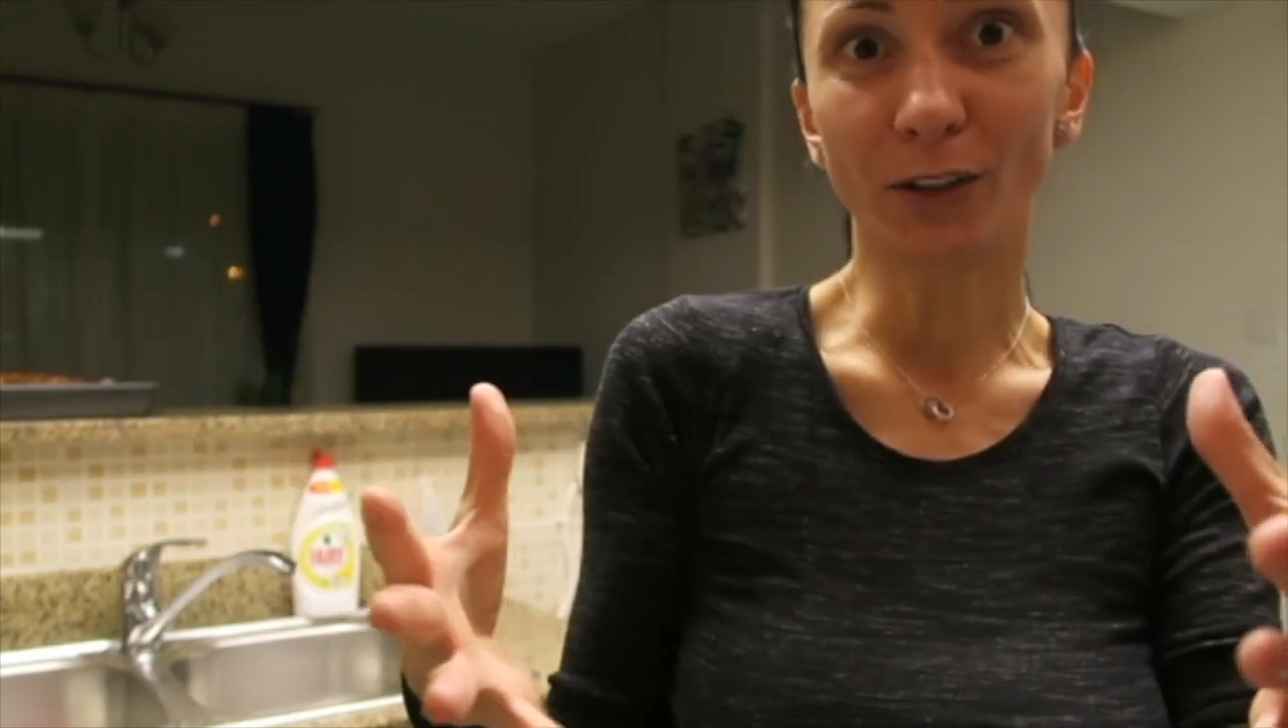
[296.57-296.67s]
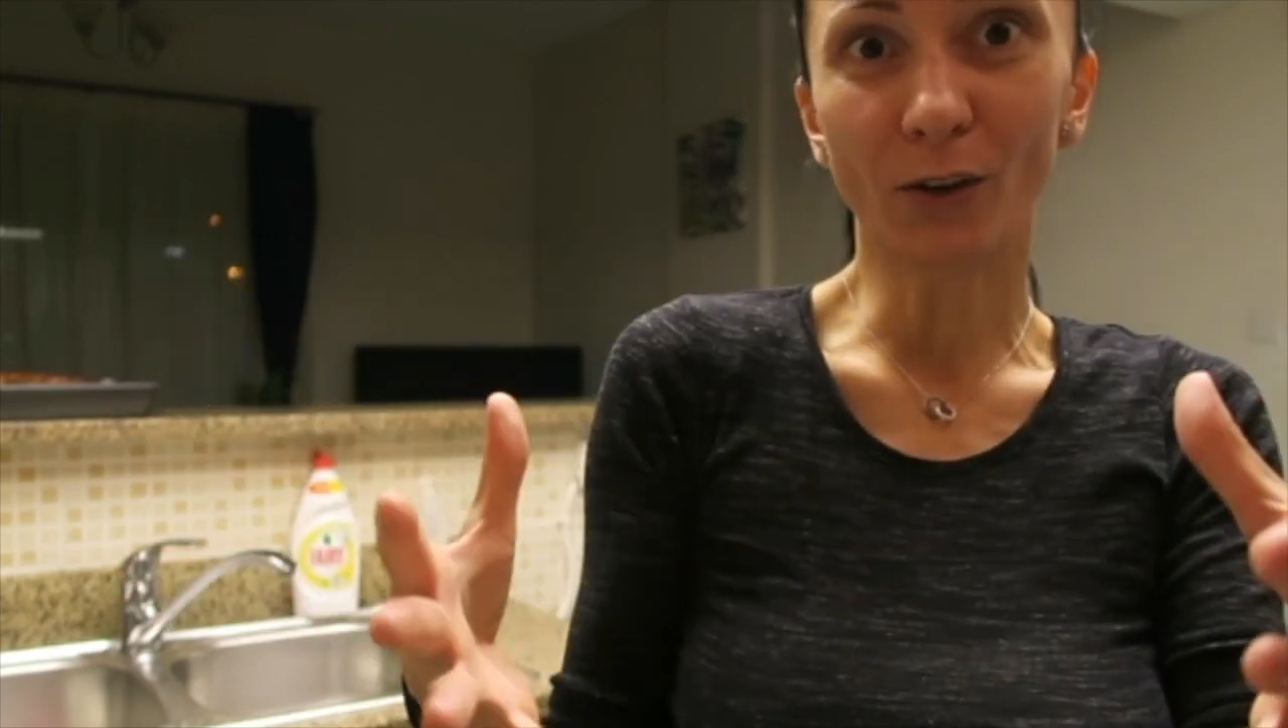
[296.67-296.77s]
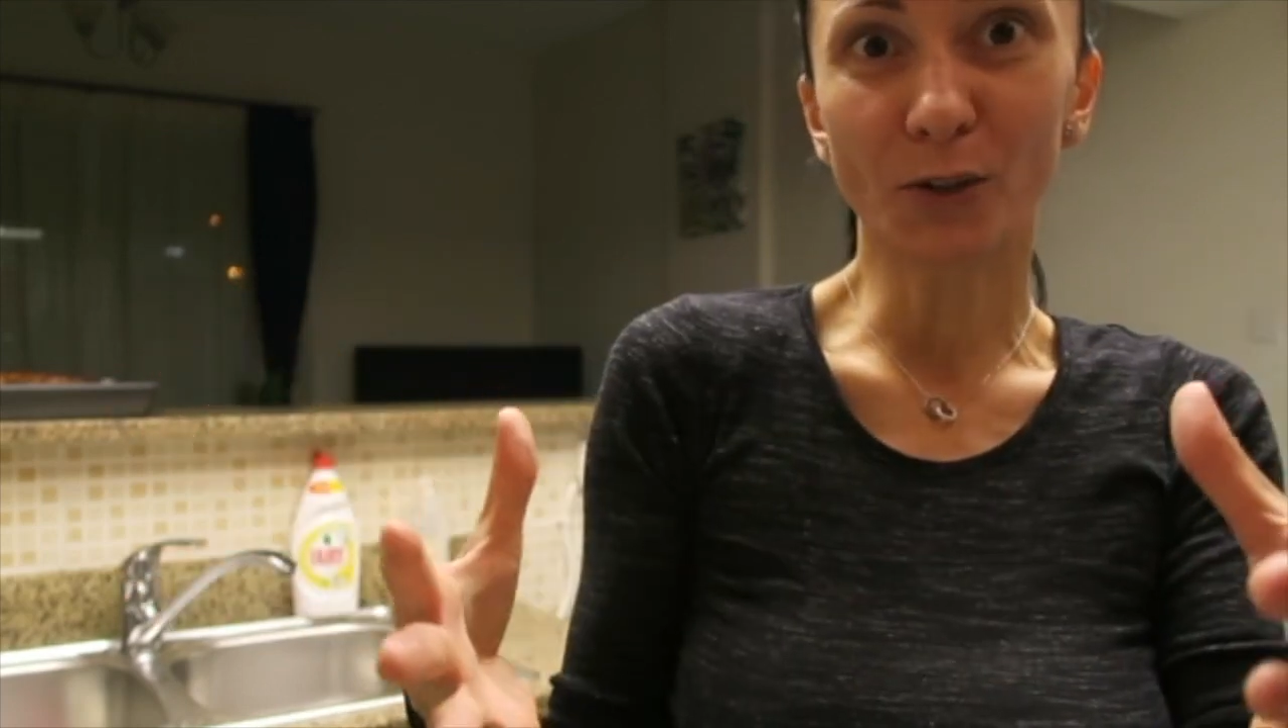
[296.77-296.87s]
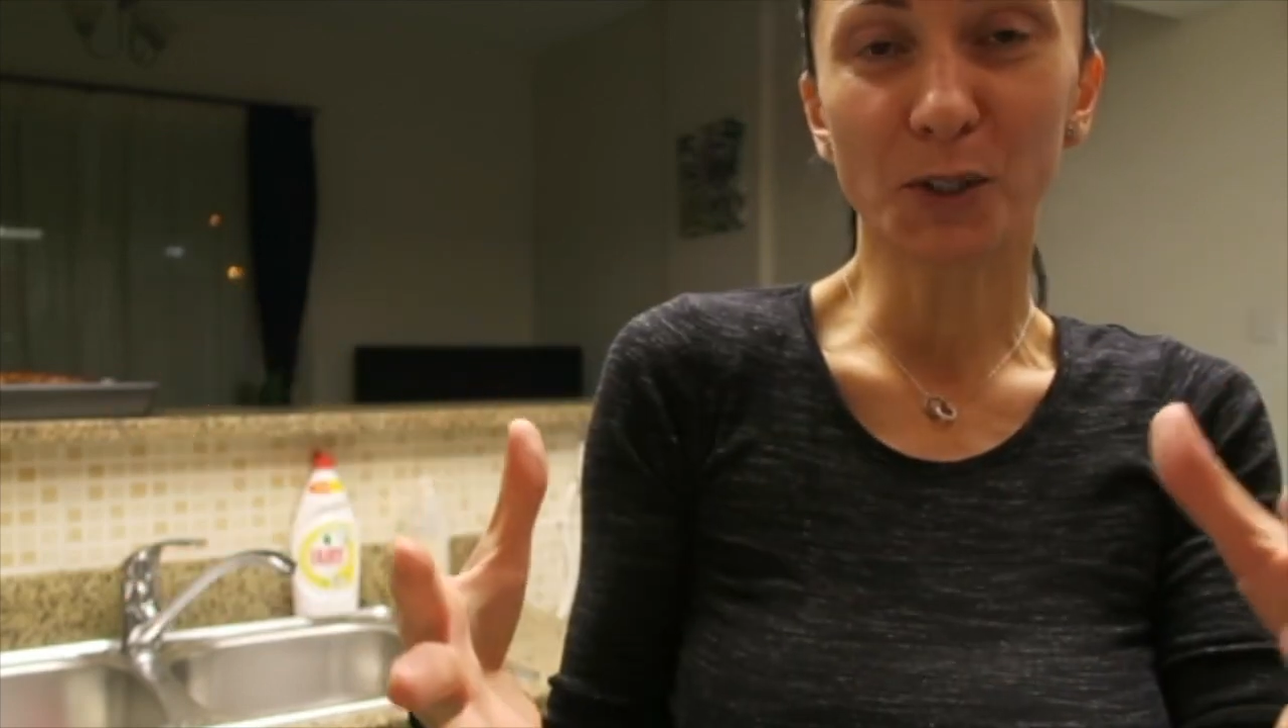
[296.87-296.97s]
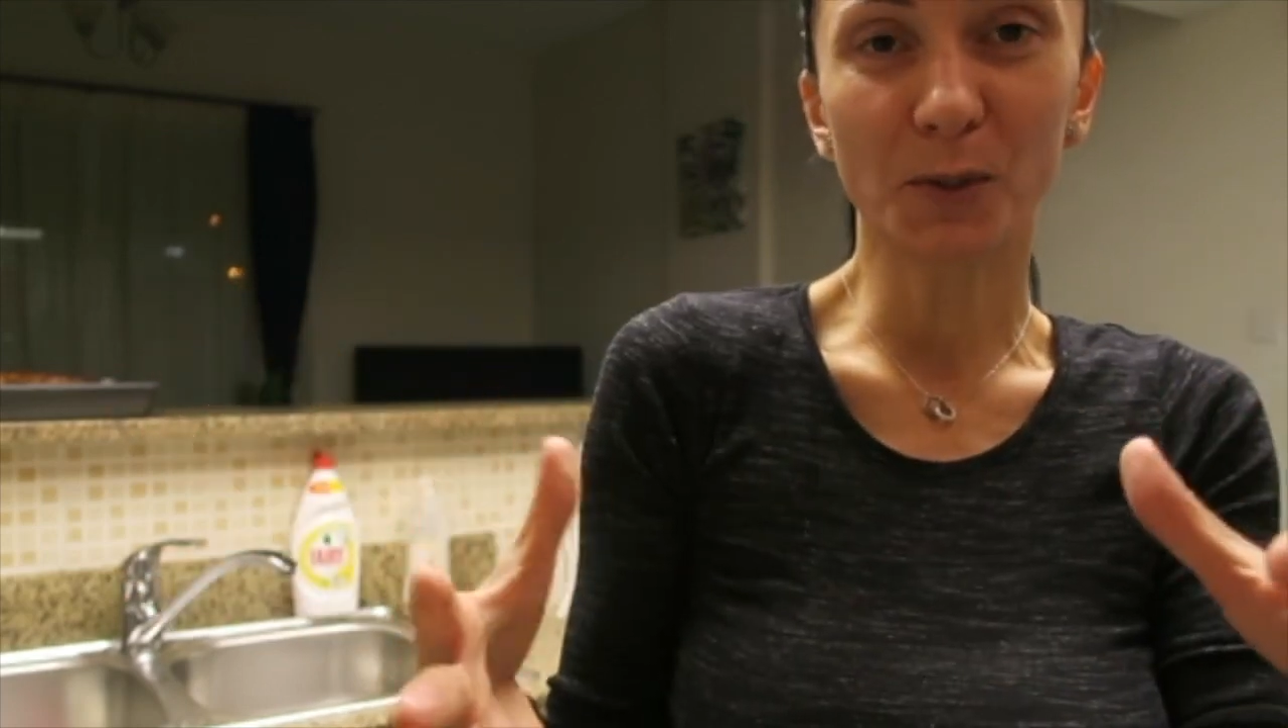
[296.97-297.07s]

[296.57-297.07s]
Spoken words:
those